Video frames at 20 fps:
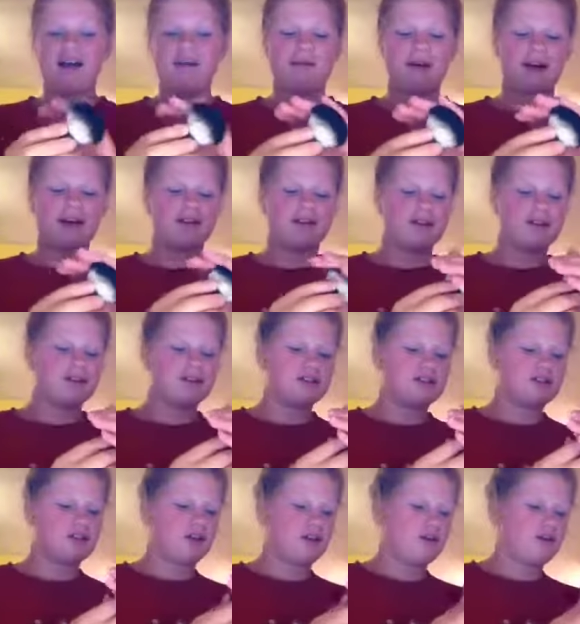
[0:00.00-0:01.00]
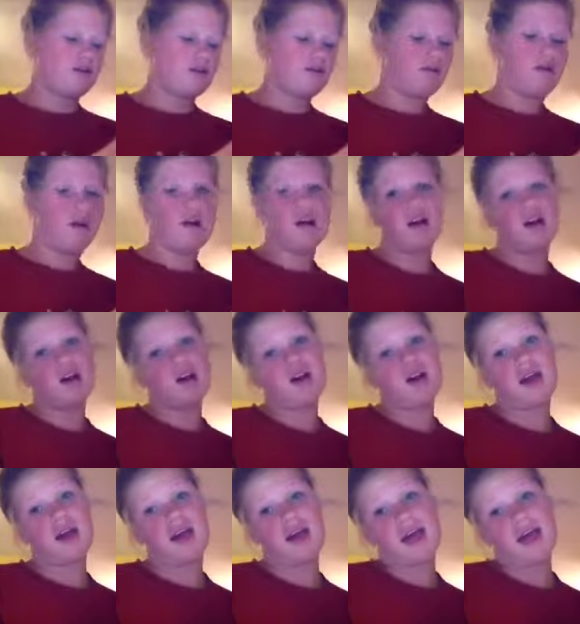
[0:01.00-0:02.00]
um, anyways, so
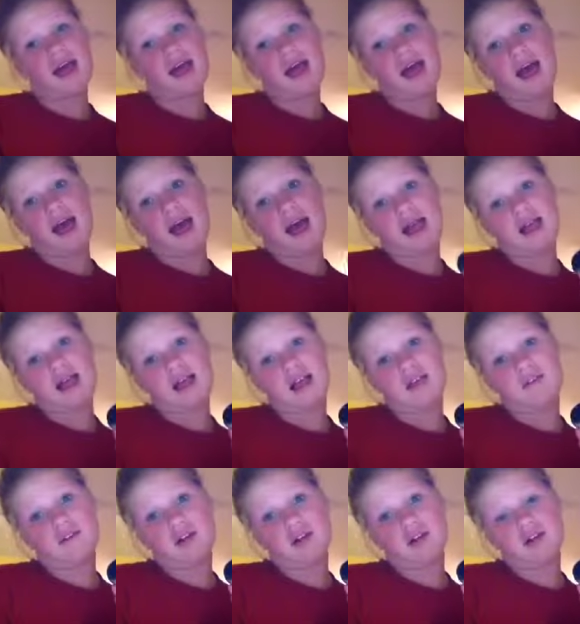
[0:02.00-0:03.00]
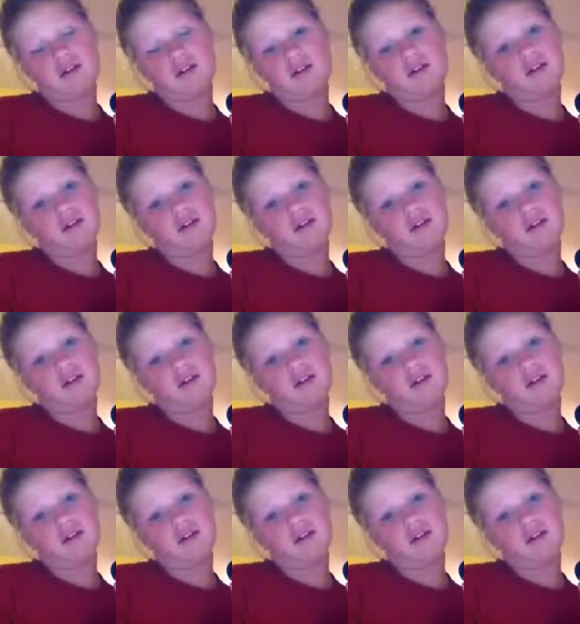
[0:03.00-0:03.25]
I love it.